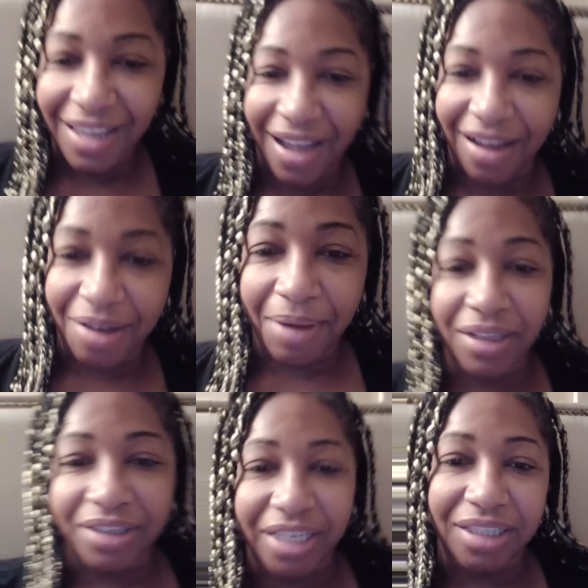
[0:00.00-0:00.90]
Um, I
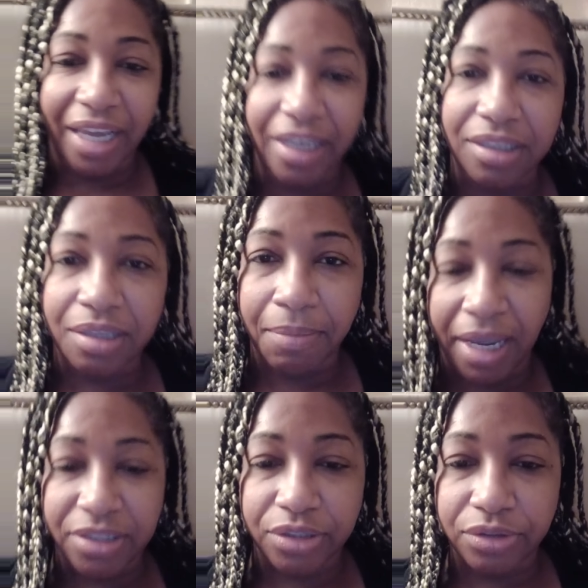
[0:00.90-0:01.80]
look at like the
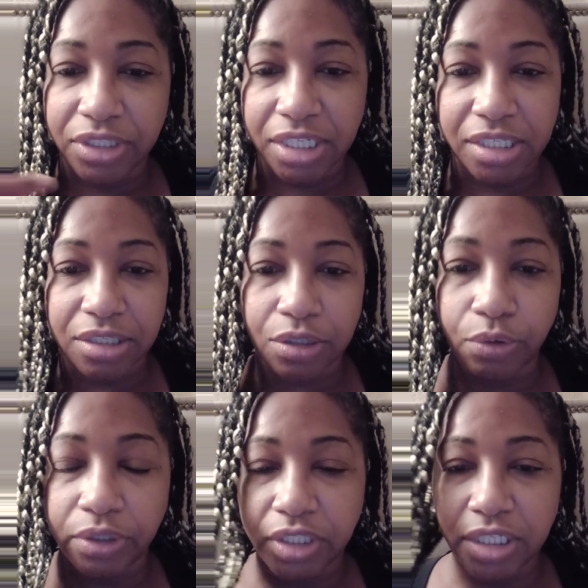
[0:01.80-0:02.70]
Master Jesus,
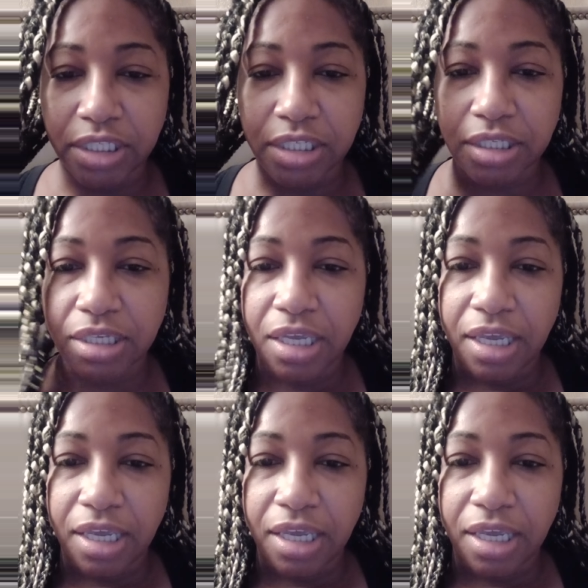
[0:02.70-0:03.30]
Lord Jesus,